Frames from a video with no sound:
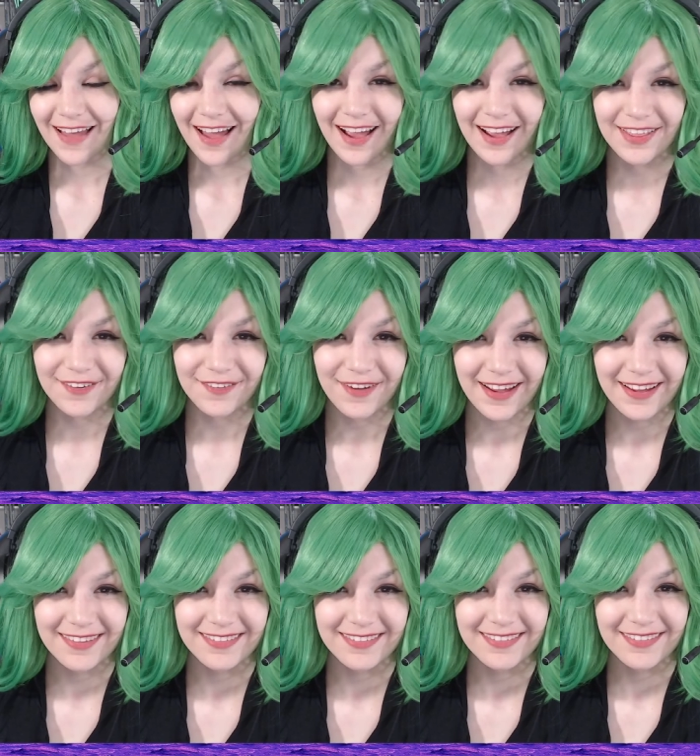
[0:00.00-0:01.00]
Either way,
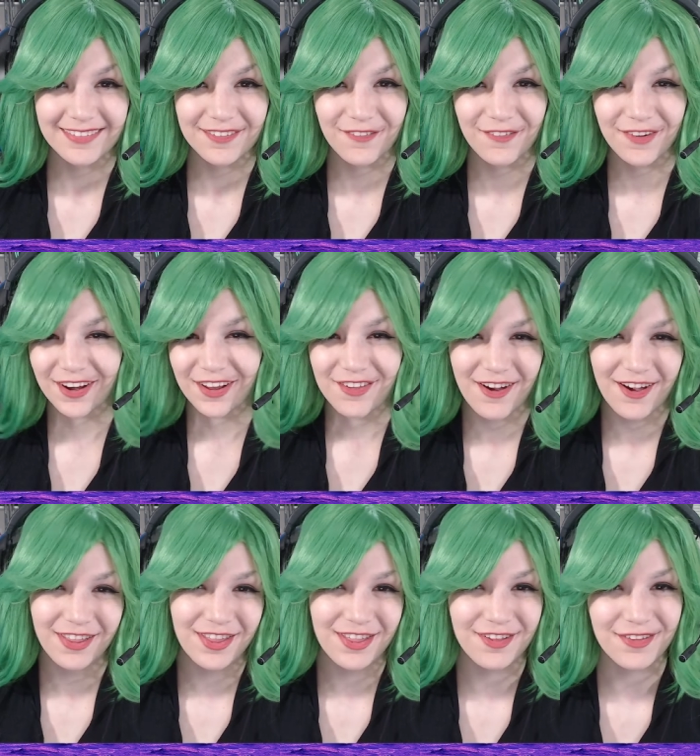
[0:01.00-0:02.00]
we're going to try
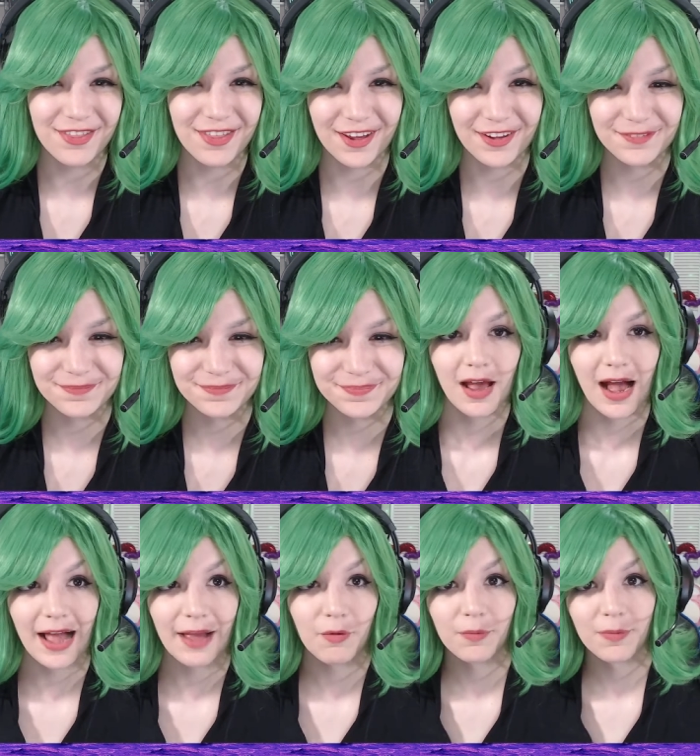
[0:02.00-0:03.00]
this new thing.
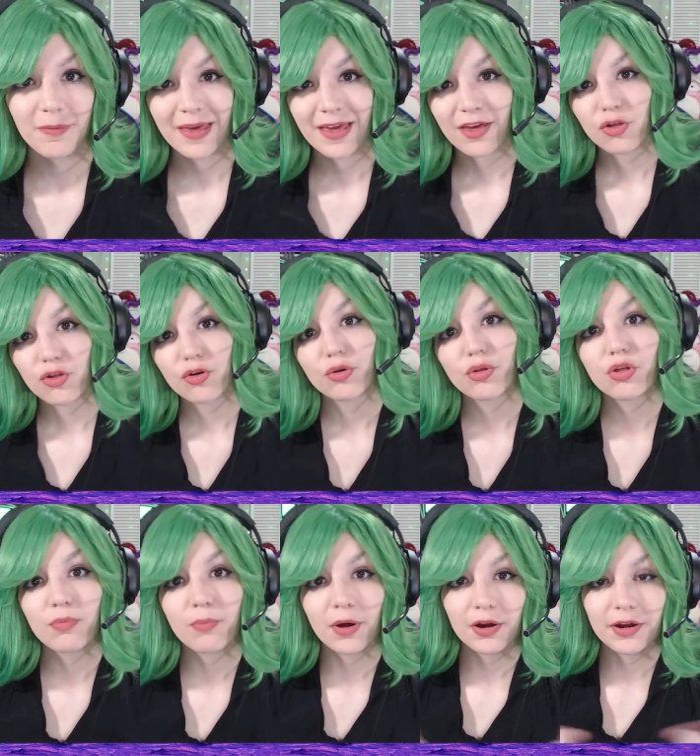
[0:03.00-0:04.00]
I will be making sure to
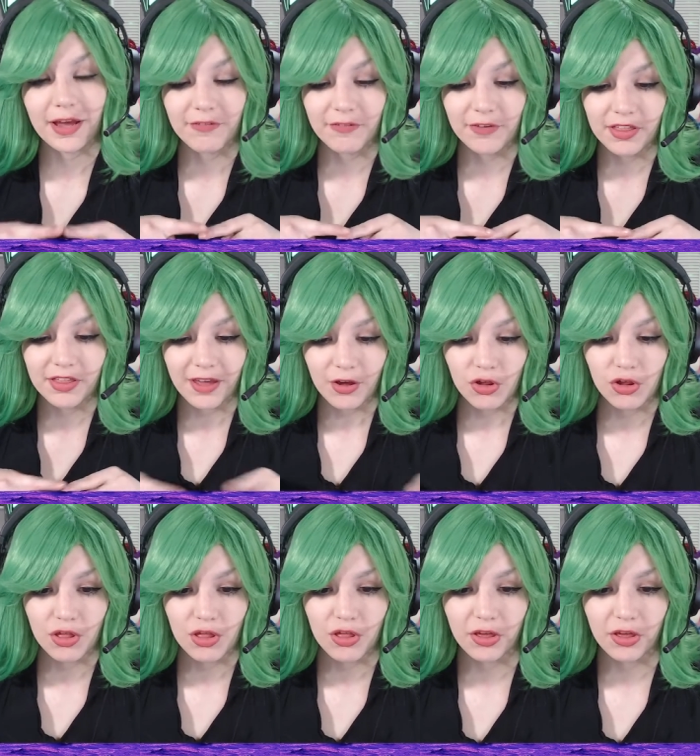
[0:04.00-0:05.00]
mark every
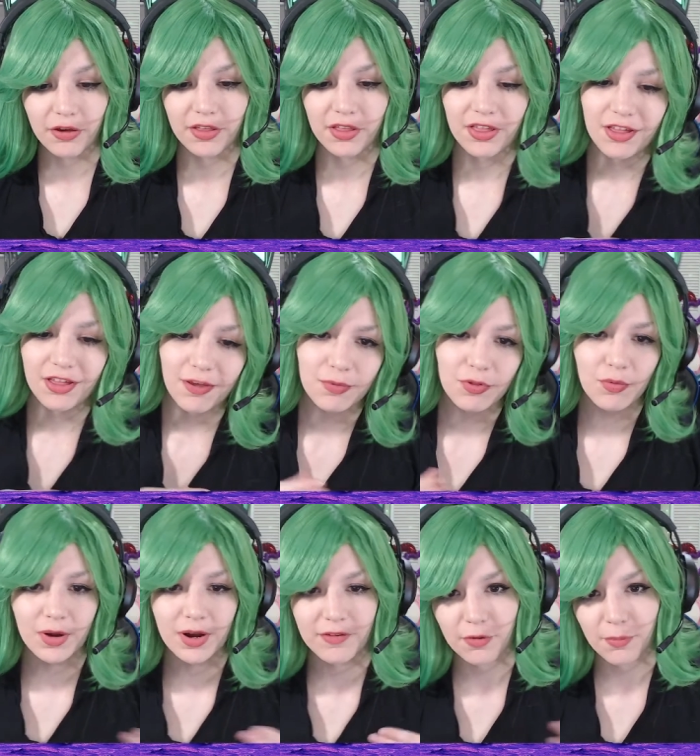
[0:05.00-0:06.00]
section so that you can skip to
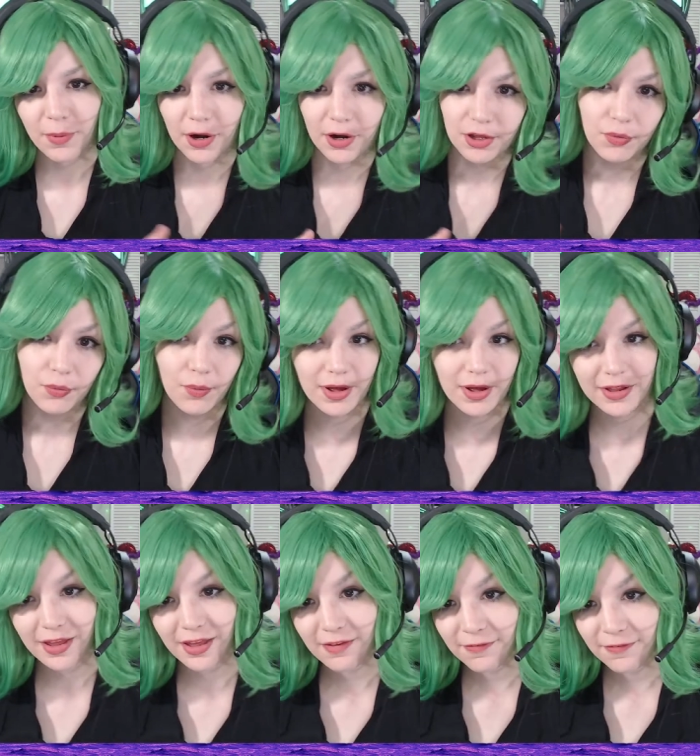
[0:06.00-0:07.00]
whatever part you want
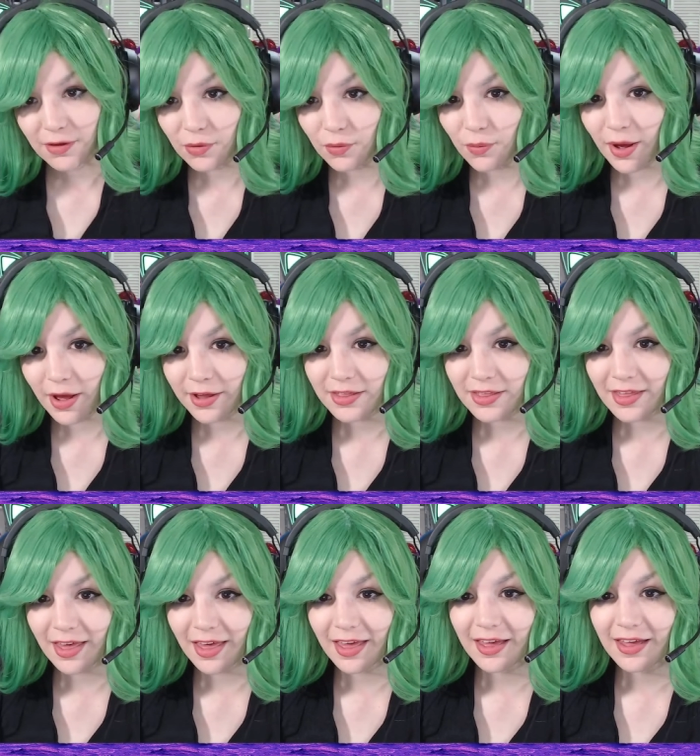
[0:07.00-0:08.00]
if you want,
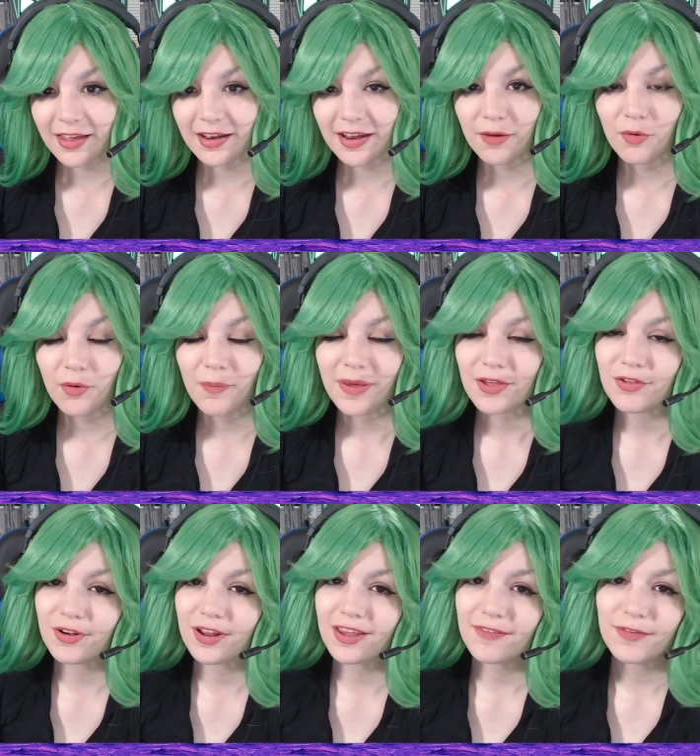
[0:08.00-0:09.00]
and I will make sure
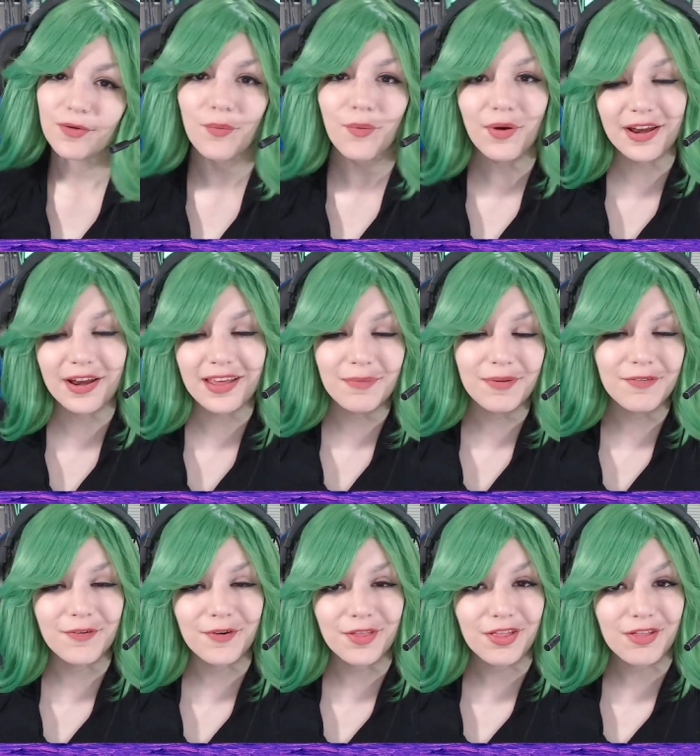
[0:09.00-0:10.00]
to give you warning
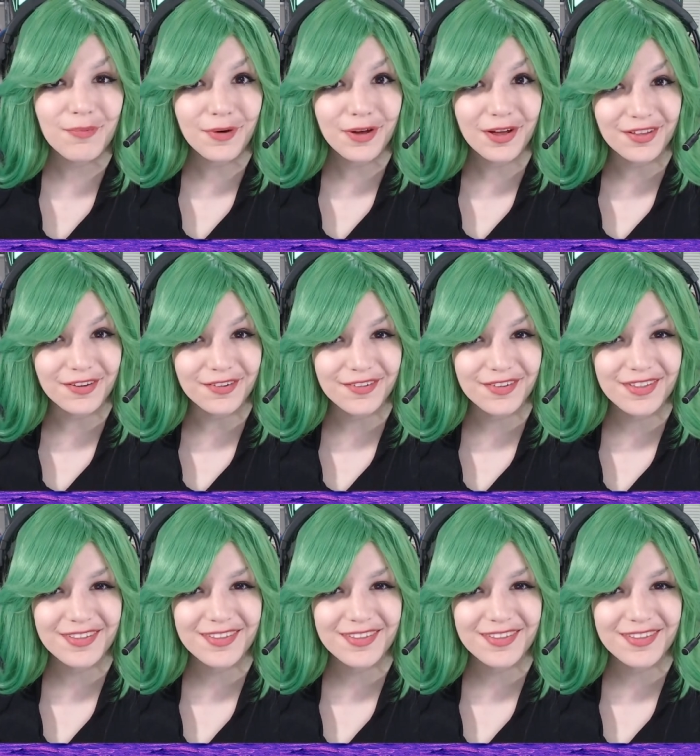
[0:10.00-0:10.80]
before the spoilers.